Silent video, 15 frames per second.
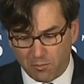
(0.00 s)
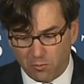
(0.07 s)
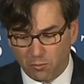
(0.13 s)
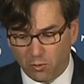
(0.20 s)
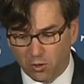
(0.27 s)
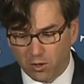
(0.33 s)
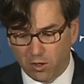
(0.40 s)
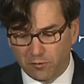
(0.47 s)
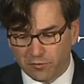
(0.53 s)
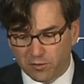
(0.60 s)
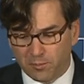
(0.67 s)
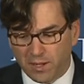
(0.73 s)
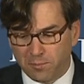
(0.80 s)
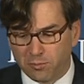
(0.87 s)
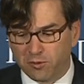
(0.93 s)
Moreover,
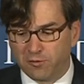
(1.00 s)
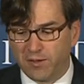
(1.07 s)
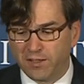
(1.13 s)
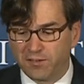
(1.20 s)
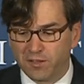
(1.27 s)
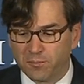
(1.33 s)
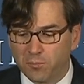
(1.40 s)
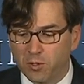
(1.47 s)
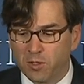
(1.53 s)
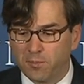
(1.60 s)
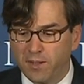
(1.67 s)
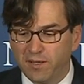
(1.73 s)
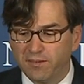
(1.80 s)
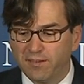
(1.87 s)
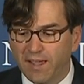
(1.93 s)
by preventing
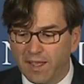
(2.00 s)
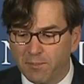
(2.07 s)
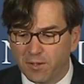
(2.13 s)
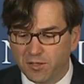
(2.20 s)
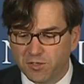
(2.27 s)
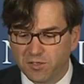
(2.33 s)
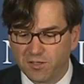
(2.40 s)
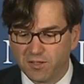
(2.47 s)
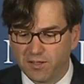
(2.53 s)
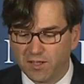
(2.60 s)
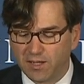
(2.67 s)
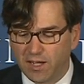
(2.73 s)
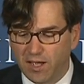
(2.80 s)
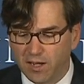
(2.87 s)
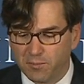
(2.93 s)
permanent damage to the
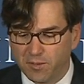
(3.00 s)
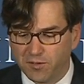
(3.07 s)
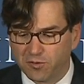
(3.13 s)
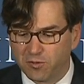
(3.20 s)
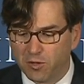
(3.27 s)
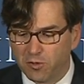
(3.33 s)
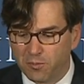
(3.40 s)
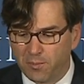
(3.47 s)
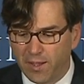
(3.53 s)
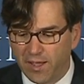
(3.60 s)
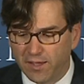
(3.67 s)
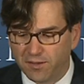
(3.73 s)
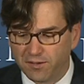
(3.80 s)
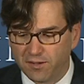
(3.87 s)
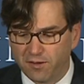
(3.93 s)
economy's growth
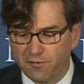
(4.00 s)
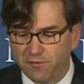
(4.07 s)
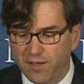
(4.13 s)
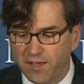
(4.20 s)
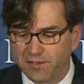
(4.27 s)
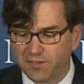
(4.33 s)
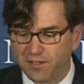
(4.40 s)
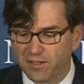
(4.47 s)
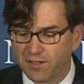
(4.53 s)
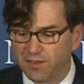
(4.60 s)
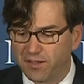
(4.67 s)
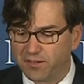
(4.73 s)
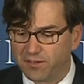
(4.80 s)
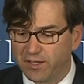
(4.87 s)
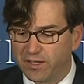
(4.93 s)
path and investing in
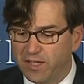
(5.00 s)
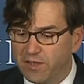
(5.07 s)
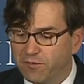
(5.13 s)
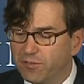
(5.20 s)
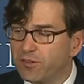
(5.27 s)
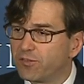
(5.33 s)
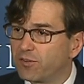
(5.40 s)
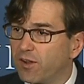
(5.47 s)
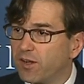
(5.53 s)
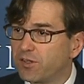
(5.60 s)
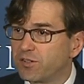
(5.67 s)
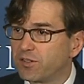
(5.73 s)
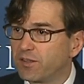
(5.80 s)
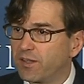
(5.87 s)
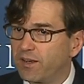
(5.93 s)
things like
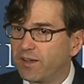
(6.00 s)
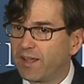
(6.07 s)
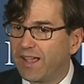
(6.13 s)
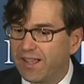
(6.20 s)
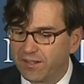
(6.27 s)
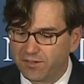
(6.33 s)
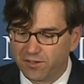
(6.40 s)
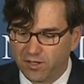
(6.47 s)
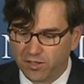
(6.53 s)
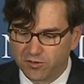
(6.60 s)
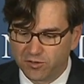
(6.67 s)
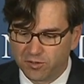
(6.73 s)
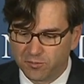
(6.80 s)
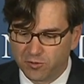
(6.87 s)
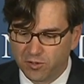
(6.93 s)
infrastructure that enhance
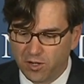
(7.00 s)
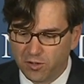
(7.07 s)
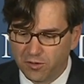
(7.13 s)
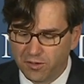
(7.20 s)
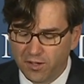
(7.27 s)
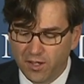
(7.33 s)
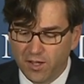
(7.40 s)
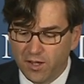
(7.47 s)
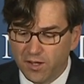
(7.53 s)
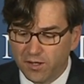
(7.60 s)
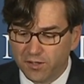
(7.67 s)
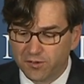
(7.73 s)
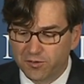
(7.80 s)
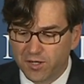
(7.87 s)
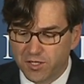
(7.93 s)
long-term growth,
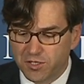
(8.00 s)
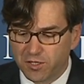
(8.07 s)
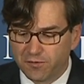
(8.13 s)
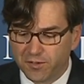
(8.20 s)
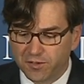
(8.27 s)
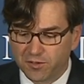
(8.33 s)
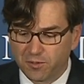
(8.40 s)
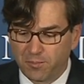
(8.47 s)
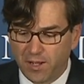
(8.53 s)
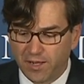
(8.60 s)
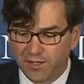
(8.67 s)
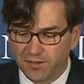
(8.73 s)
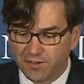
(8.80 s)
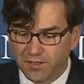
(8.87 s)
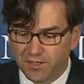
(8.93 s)
discretionary fiscal
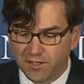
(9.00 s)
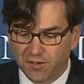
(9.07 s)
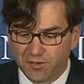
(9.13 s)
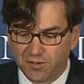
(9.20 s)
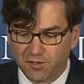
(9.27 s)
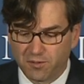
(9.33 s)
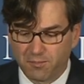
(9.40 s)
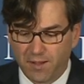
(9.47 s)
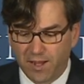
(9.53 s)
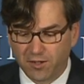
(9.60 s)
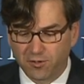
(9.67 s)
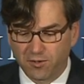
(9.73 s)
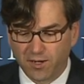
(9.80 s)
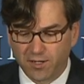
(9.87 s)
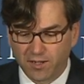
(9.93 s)
policy can, in certain
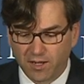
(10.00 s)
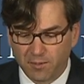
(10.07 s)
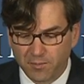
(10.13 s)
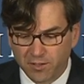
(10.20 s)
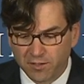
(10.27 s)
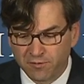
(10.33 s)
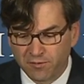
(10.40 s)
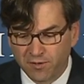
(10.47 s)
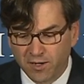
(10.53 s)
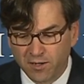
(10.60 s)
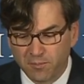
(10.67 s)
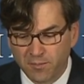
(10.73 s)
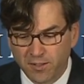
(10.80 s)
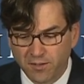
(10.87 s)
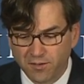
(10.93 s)
macroeconomic
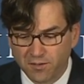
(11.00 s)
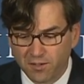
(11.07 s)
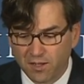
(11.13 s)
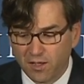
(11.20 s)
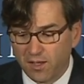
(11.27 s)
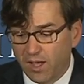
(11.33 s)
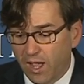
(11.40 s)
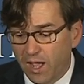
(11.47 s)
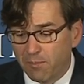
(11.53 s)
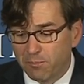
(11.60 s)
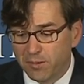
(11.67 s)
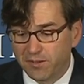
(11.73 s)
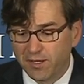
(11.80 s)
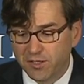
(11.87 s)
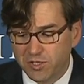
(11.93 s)
environments,
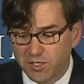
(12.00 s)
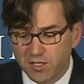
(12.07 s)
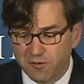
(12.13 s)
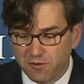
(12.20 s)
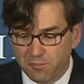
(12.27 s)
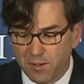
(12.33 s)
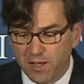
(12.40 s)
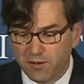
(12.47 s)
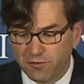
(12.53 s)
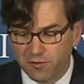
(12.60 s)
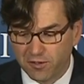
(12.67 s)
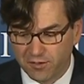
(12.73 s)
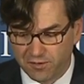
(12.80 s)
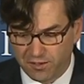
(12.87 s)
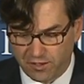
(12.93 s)
potentially even pay for
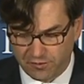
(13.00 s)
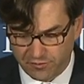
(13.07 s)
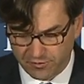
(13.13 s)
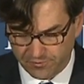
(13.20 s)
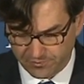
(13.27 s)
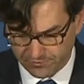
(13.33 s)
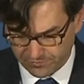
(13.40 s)
itself.